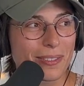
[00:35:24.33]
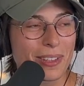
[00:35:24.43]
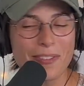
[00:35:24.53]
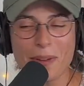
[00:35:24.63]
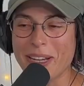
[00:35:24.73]

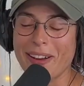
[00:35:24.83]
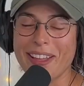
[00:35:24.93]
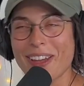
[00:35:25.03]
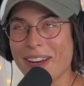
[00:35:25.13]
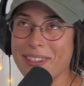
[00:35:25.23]
What if I'm like, oh,
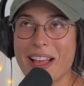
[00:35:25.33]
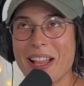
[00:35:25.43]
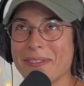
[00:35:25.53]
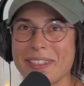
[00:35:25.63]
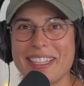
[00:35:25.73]
I thought it was a
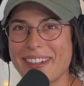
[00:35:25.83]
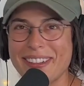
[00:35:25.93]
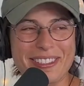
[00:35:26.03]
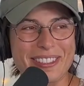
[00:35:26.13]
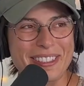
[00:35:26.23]
Halloween
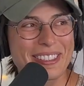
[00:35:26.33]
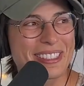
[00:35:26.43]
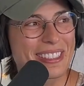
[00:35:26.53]
decoration?